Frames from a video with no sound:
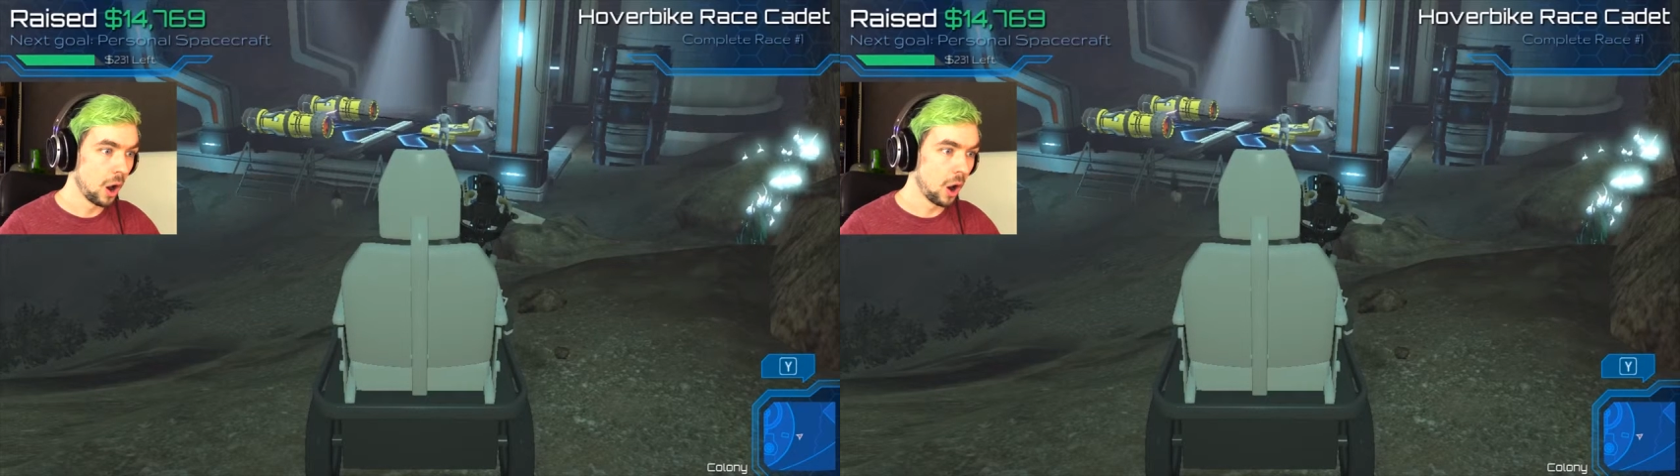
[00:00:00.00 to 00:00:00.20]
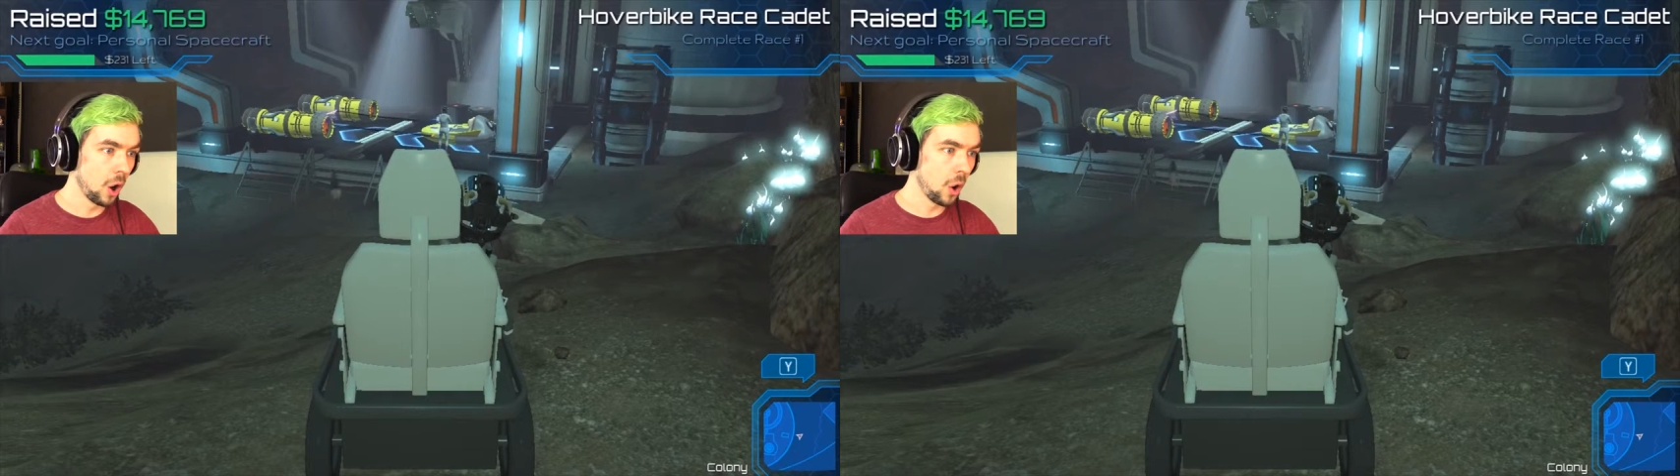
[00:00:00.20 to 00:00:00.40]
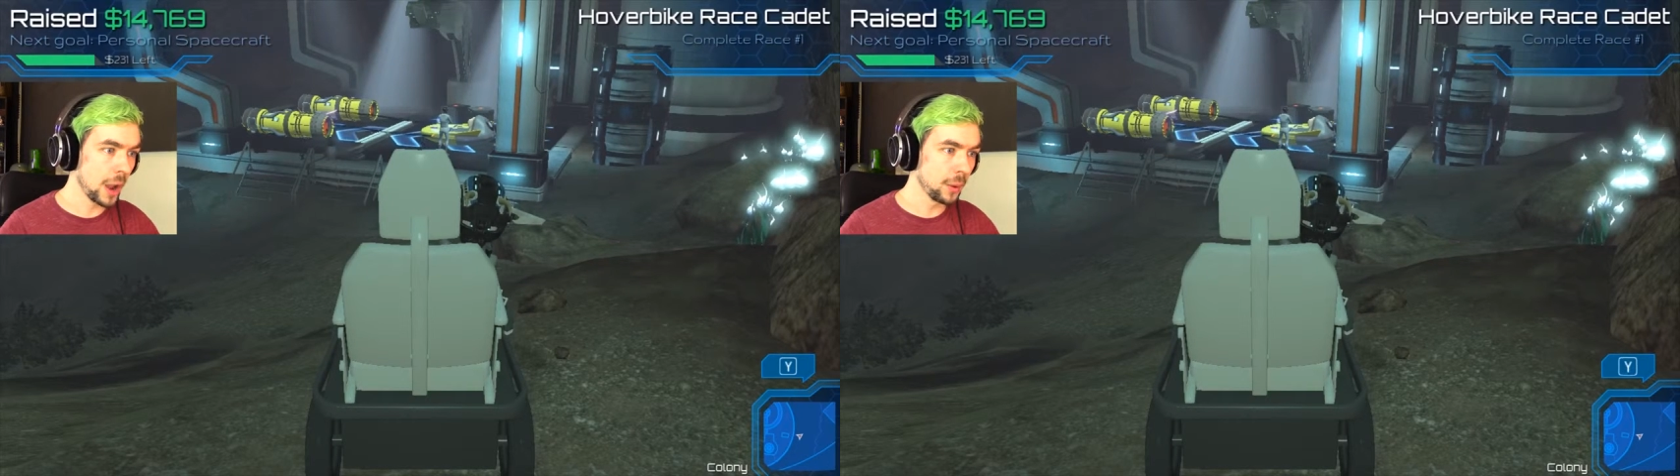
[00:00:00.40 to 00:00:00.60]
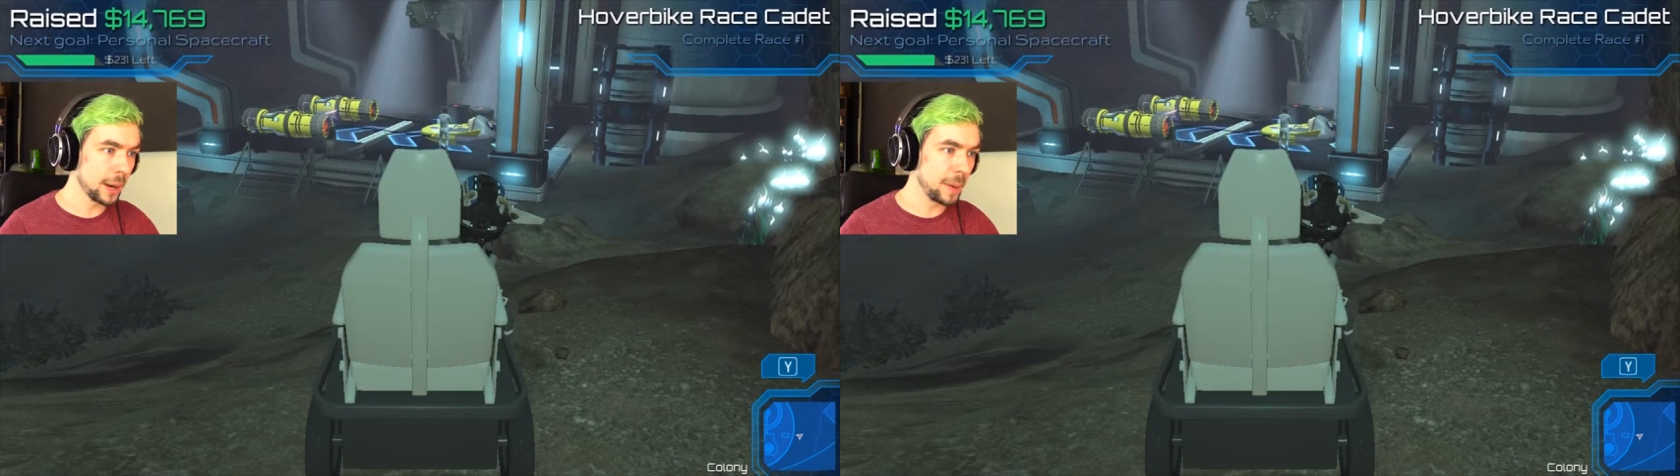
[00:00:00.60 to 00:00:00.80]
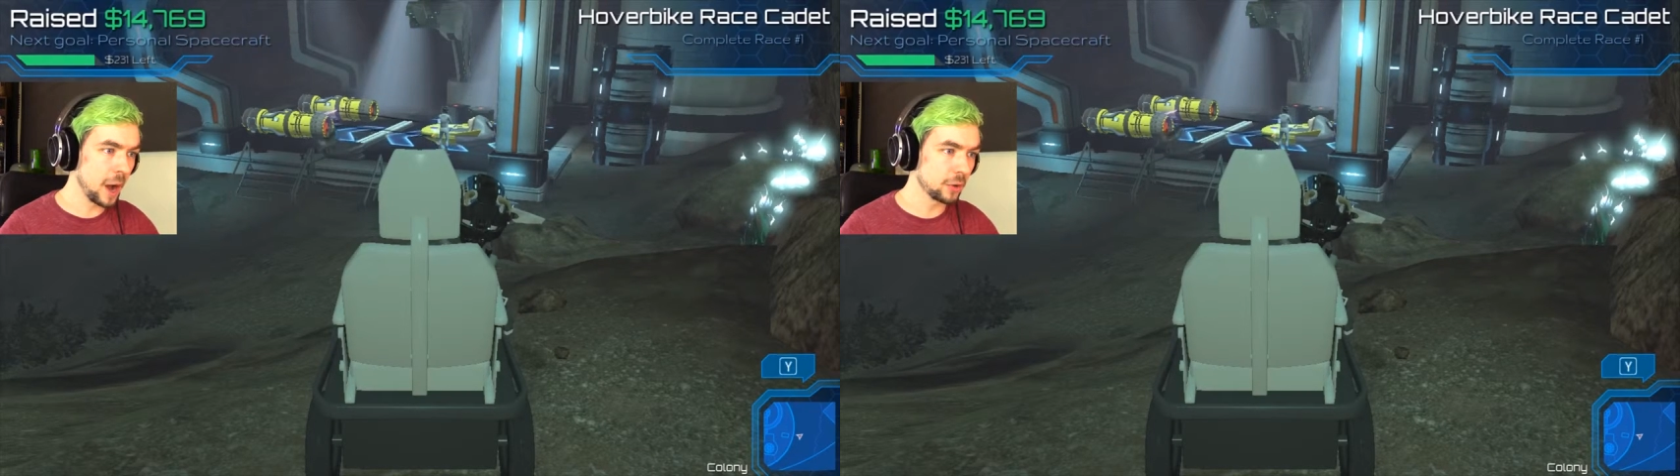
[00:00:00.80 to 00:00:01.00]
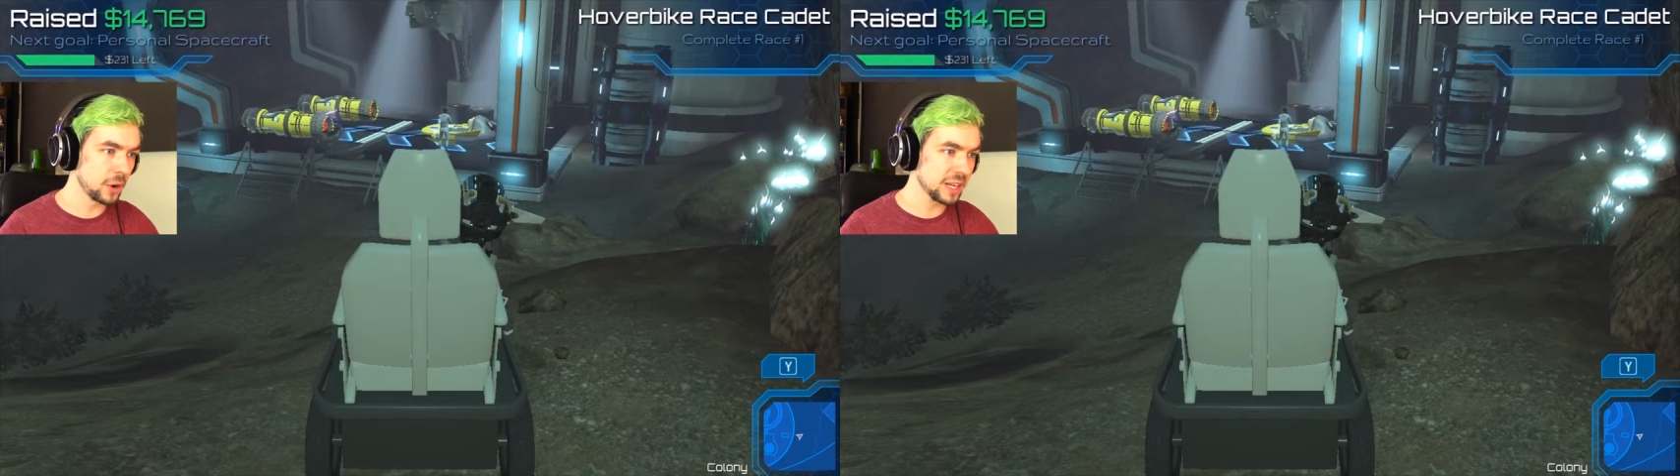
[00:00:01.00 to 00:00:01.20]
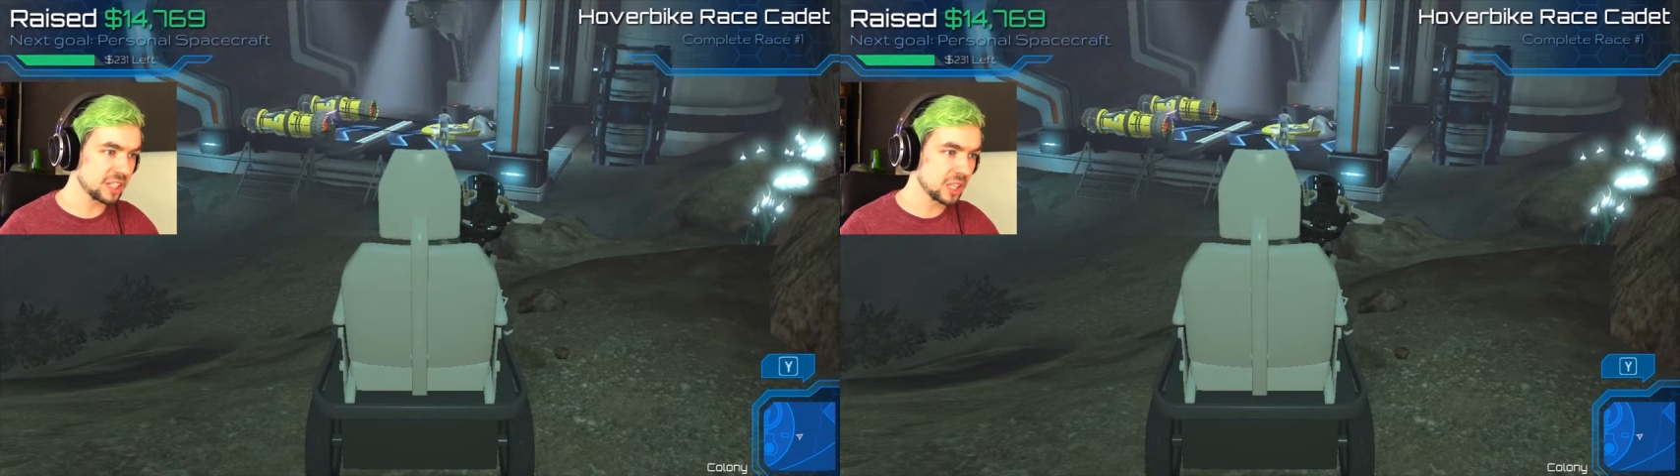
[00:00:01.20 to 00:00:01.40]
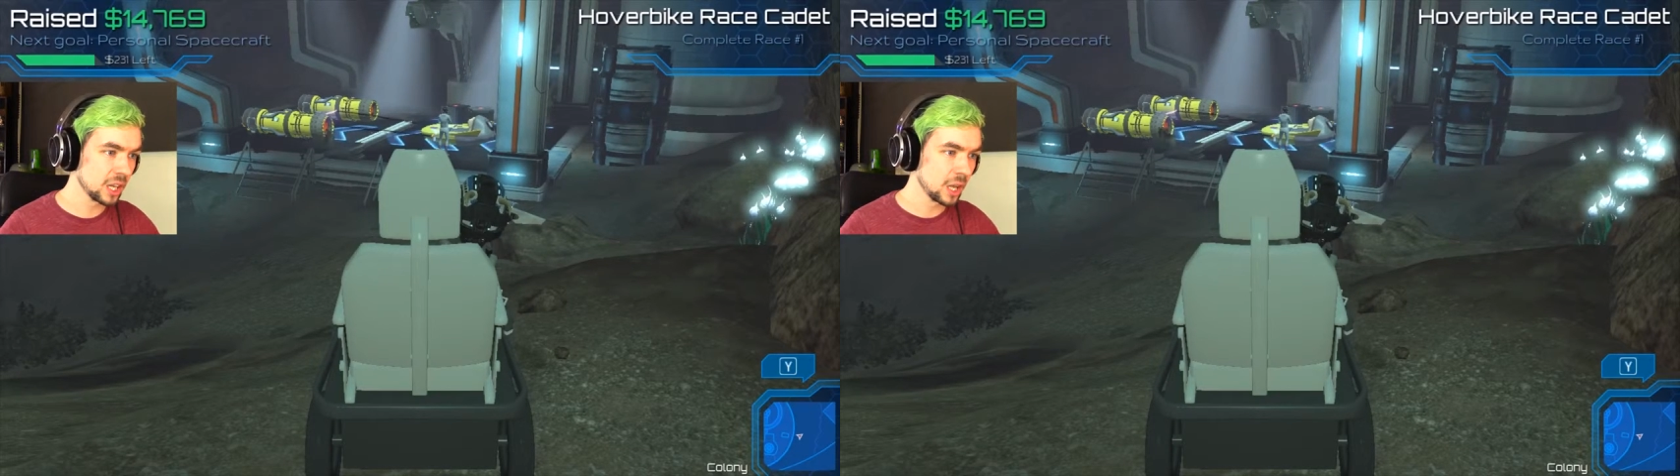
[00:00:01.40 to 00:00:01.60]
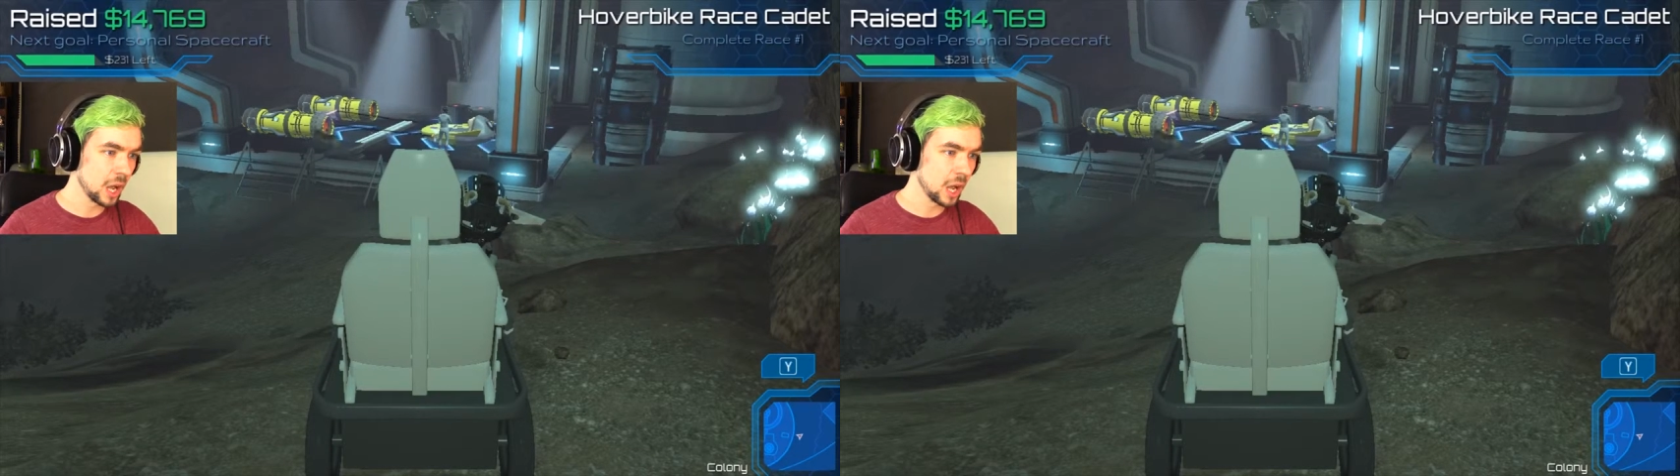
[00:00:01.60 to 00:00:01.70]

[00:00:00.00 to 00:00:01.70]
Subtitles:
Oh, I want a pod race.